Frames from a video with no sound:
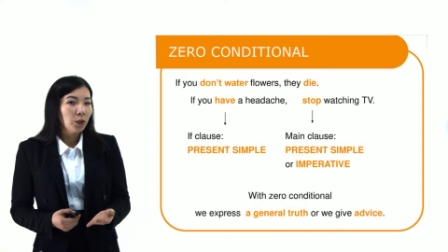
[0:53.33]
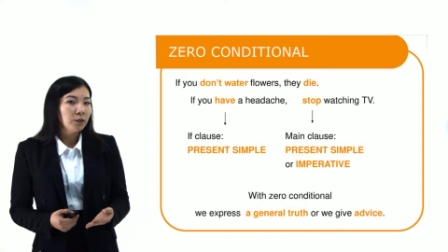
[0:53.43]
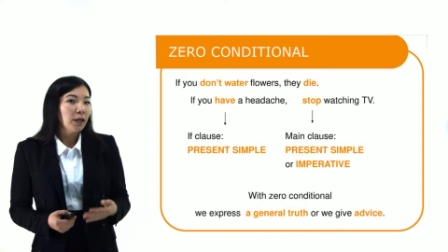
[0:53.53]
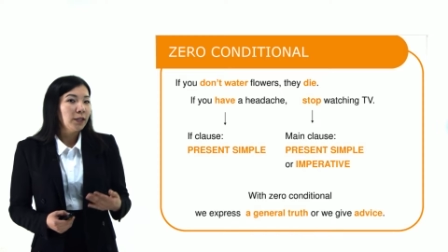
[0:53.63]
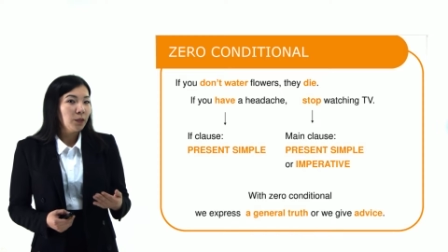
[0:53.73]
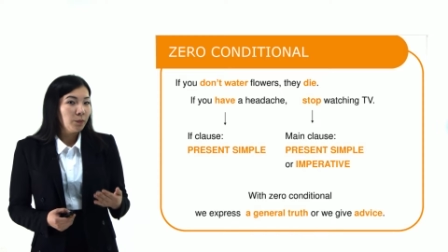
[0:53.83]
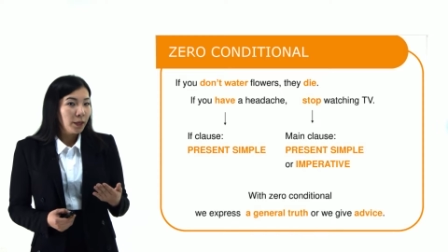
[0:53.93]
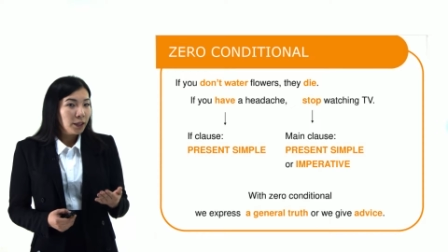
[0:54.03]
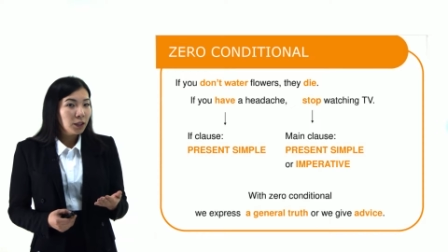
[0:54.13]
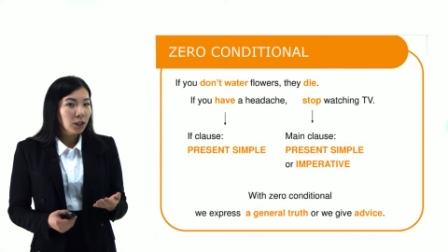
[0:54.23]
and the
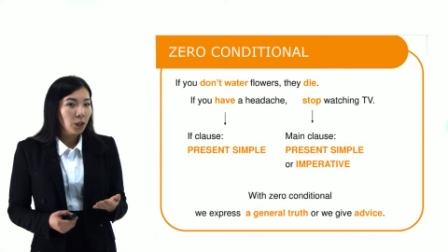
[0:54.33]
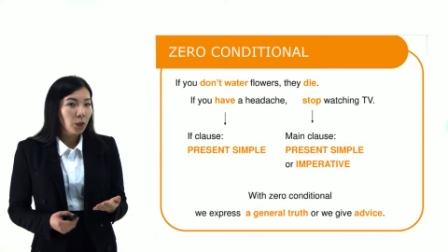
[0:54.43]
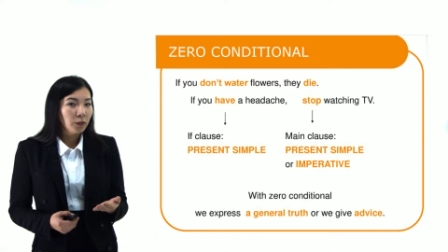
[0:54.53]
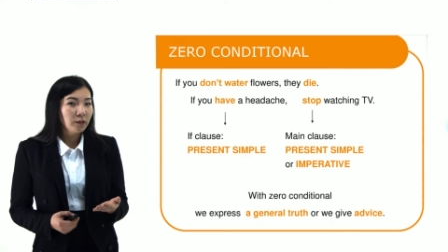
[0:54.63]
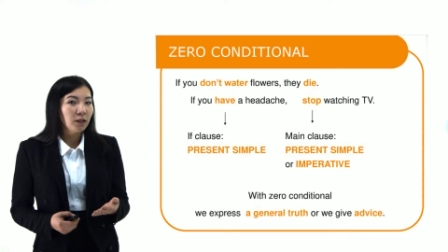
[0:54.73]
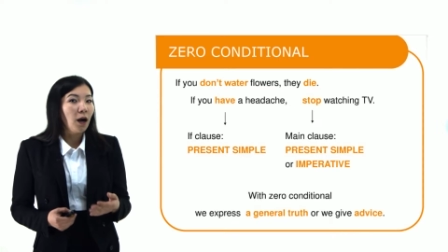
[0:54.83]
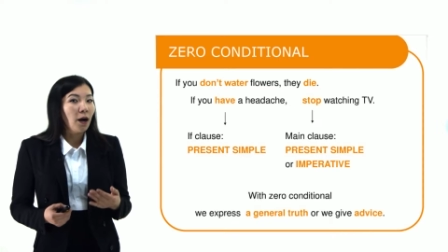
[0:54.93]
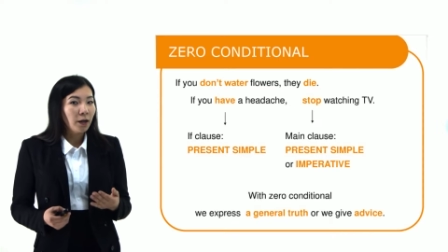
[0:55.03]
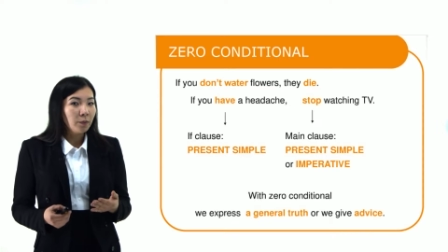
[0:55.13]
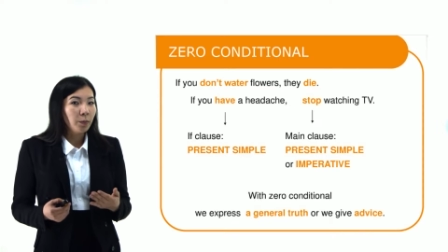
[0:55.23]
main clause
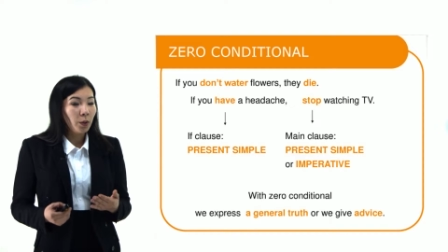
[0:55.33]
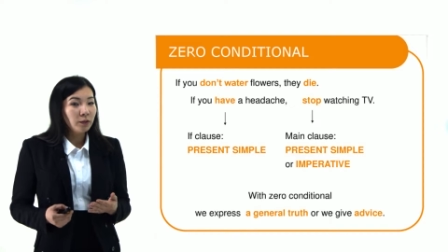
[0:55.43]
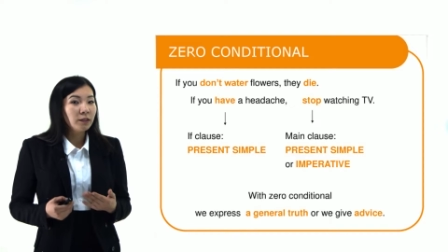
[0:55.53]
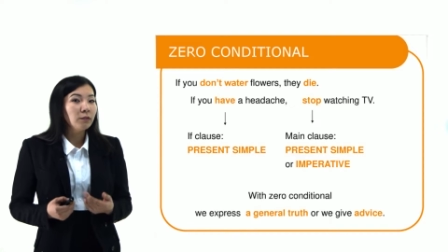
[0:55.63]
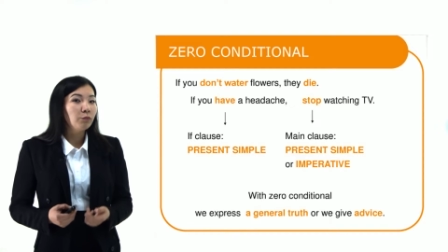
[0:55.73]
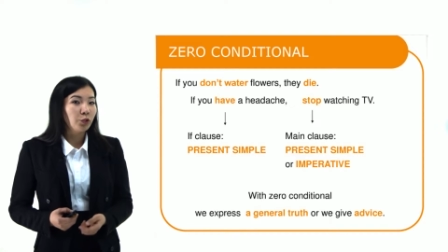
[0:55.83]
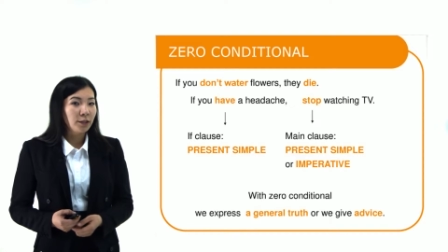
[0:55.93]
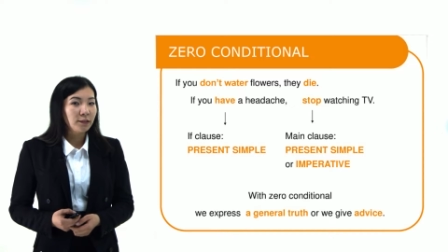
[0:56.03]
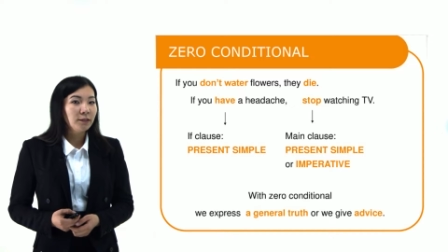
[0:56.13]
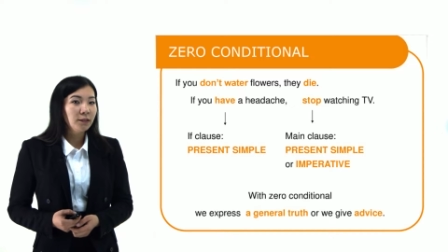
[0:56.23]
are both in
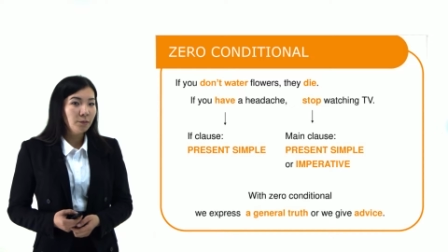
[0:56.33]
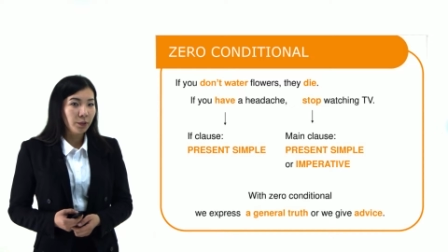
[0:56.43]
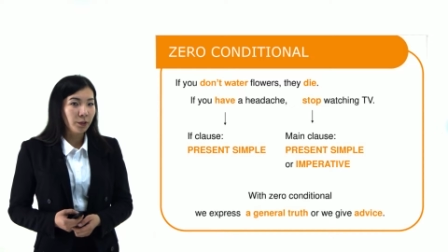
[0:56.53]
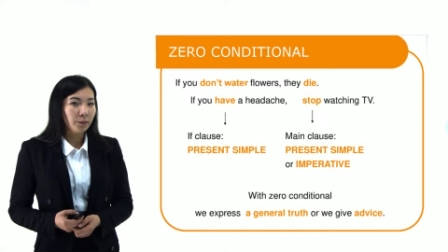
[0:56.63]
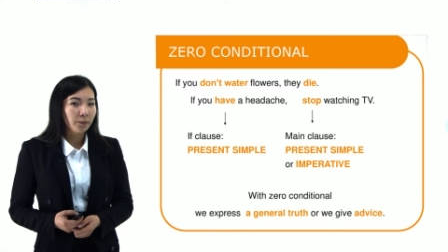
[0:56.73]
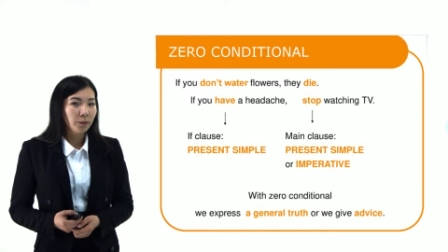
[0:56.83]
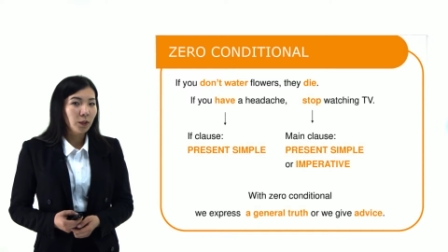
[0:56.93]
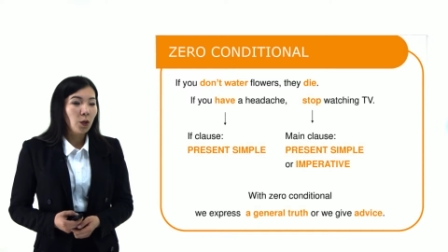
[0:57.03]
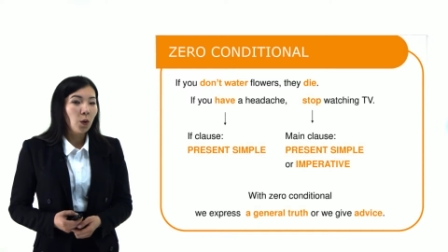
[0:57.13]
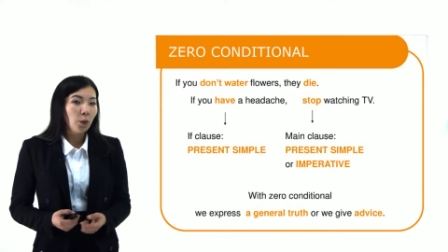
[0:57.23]
present simple,
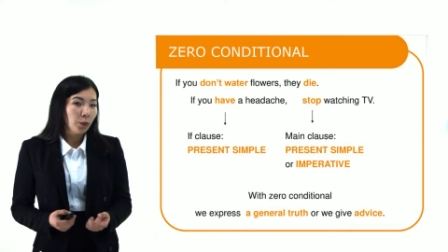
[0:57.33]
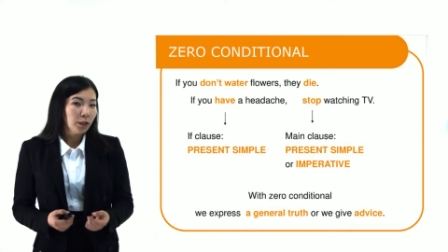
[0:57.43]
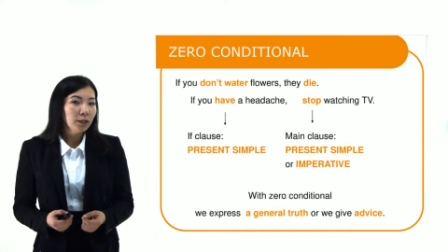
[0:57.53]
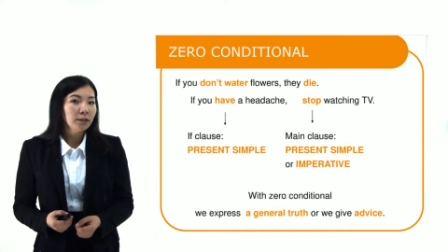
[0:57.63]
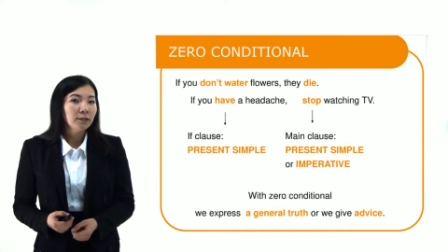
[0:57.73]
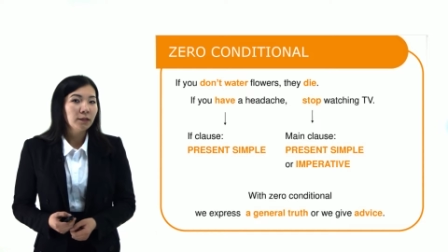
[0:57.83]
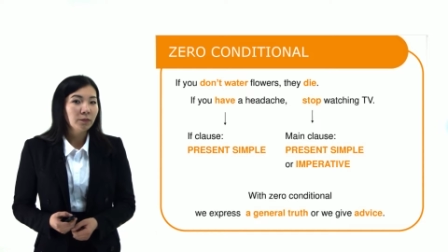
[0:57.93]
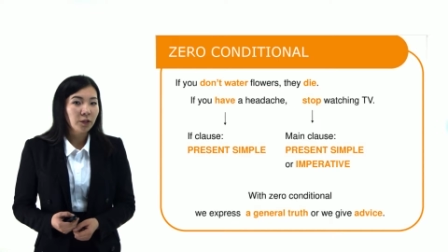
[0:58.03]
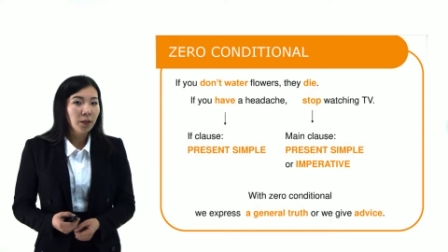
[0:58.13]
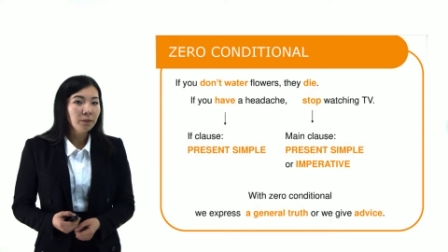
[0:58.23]
or
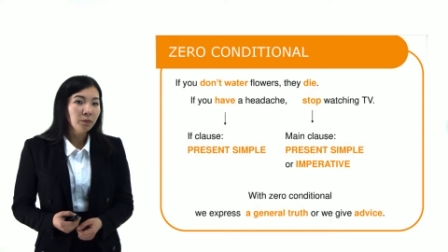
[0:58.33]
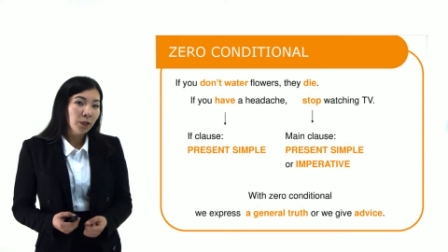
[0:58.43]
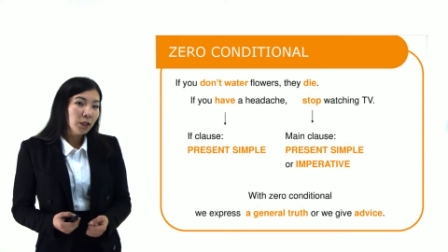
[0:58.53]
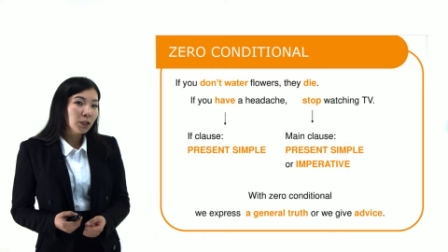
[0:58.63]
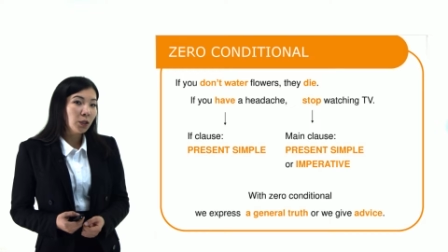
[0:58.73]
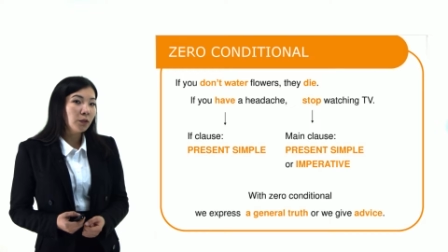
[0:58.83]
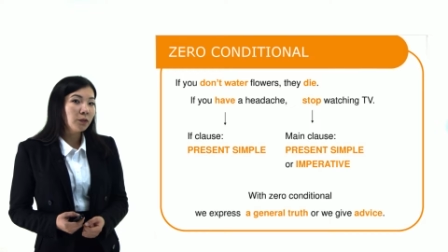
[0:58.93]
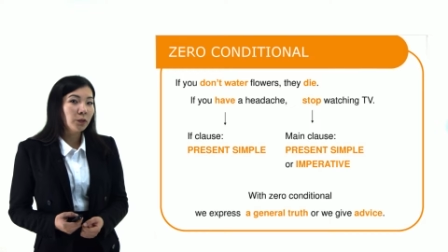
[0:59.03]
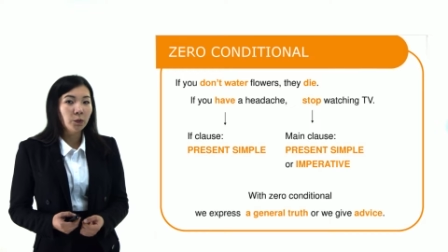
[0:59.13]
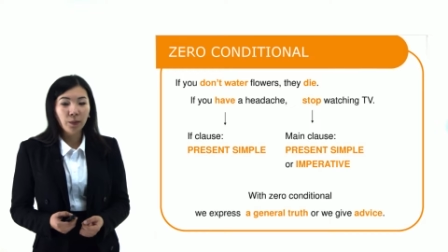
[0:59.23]
sometimes main clause
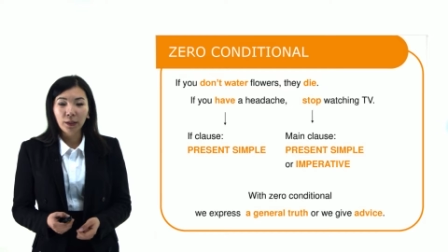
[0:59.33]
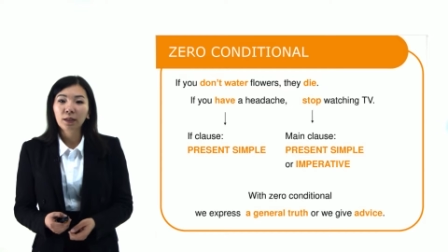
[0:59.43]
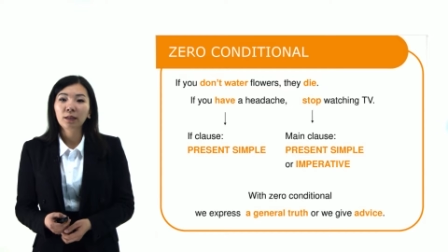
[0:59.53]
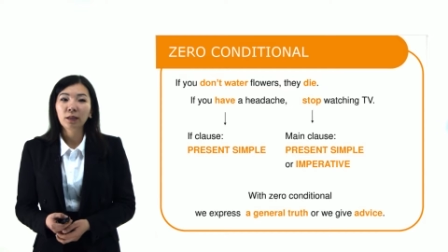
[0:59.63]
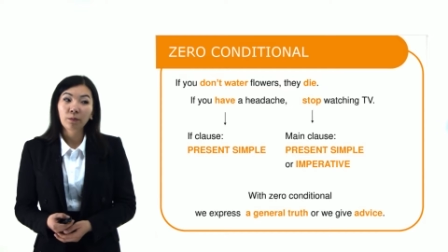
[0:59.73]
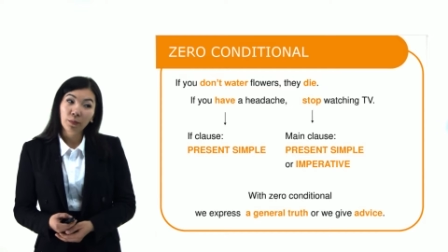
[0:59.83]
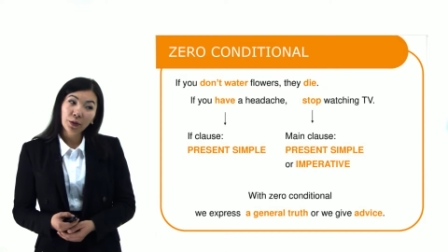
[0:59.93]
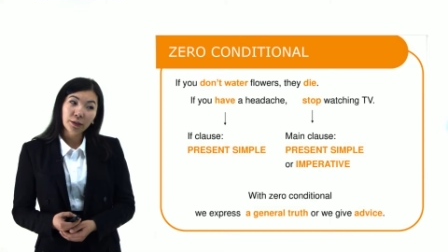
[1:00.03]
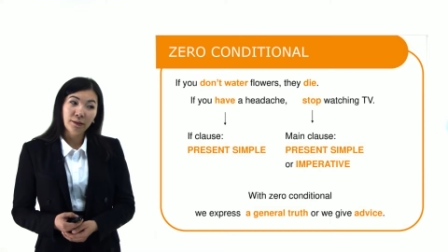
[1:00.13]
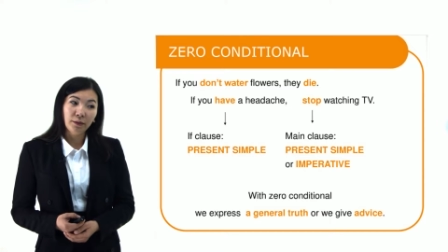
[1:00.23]
could be in
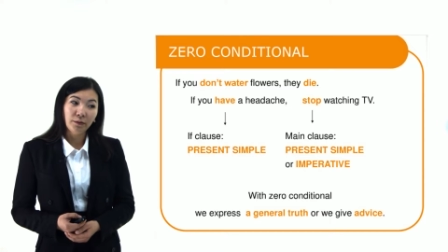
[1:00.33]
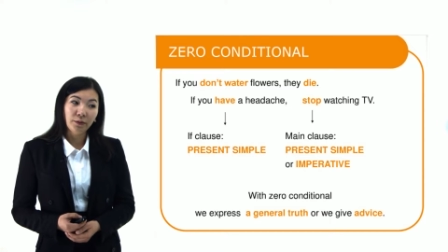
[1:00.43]
imperative.